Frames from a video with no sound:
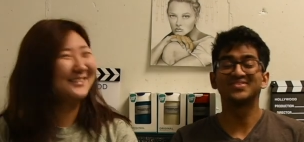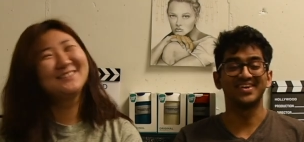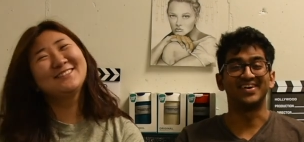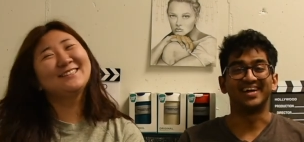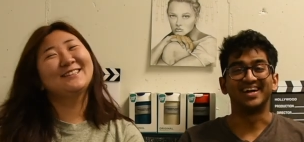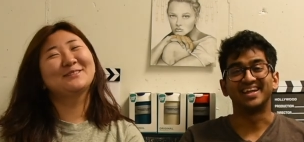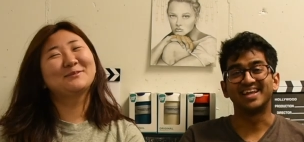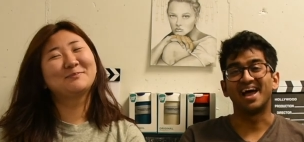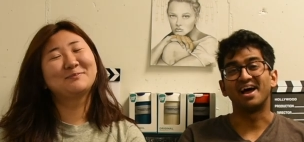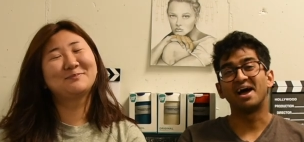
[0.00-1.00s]
Speaker 1: Kyung,
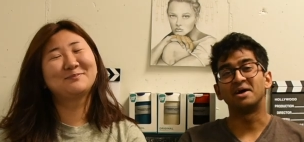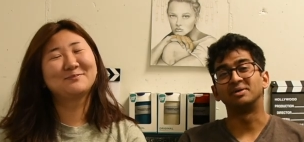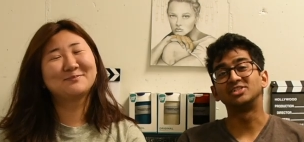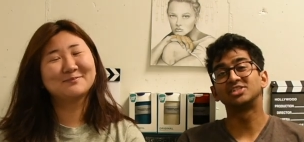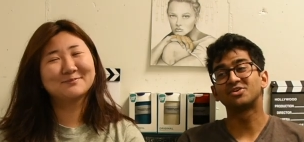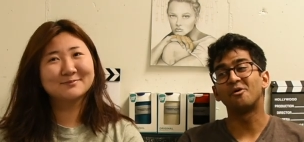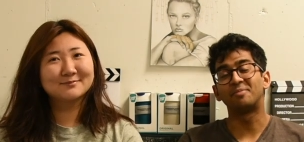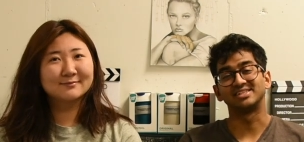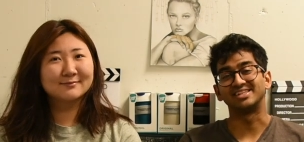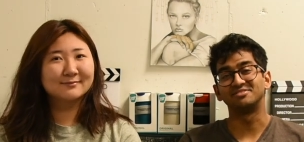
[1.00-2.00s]
yeah. um, she's the
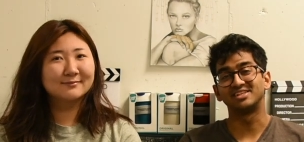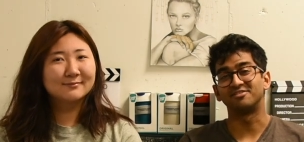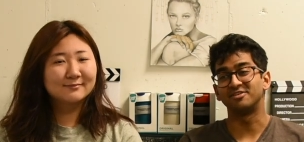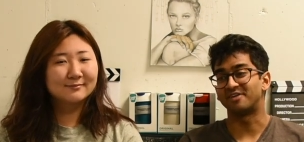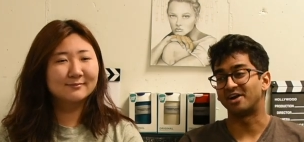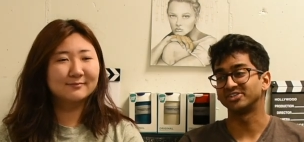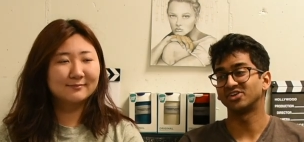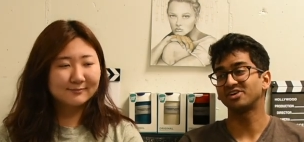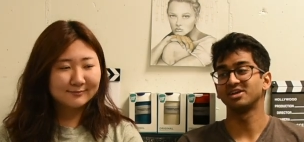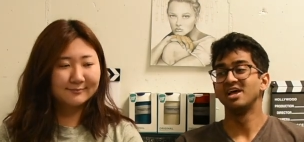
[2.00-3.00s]
co-president of
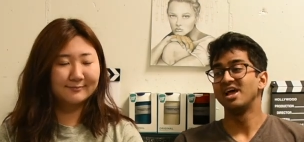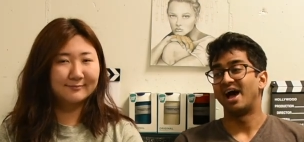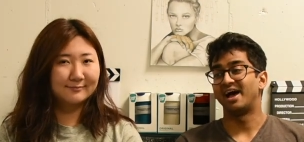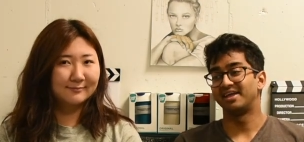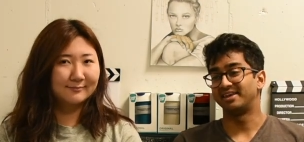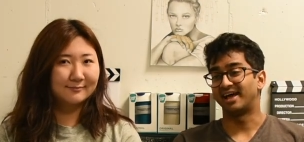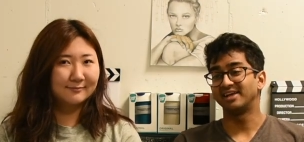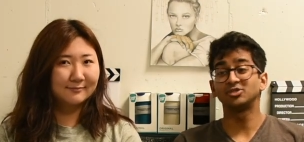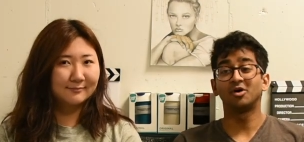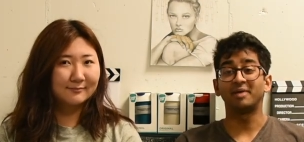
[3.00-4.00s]
Envirosoc. And
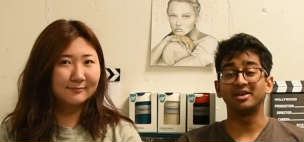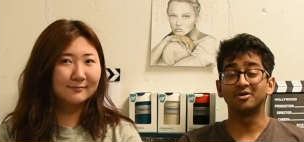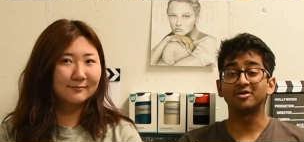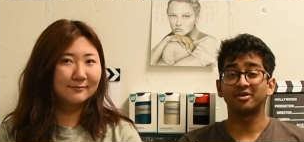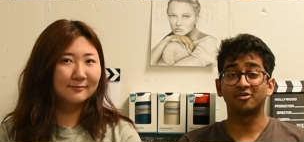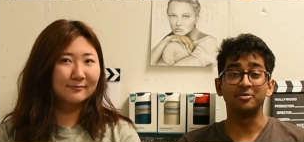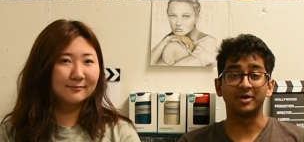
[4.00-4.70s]
as you all might know, Green